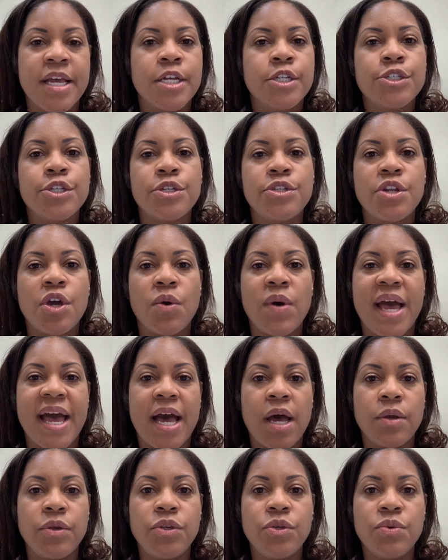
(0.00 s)
to know
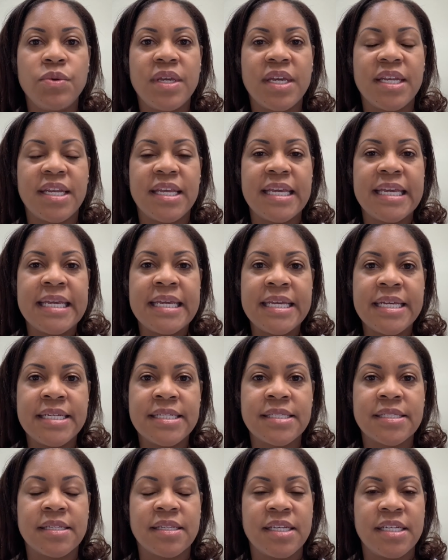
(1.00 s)
how you can
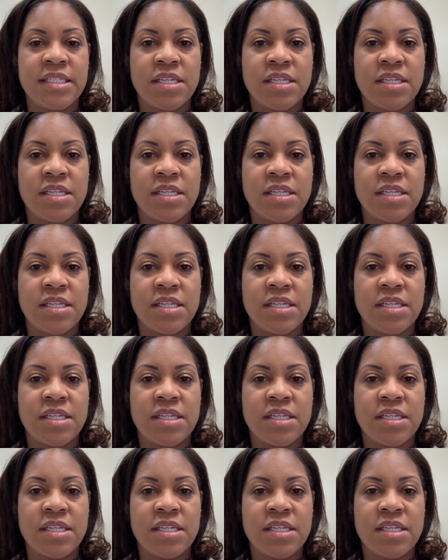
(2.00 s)
easily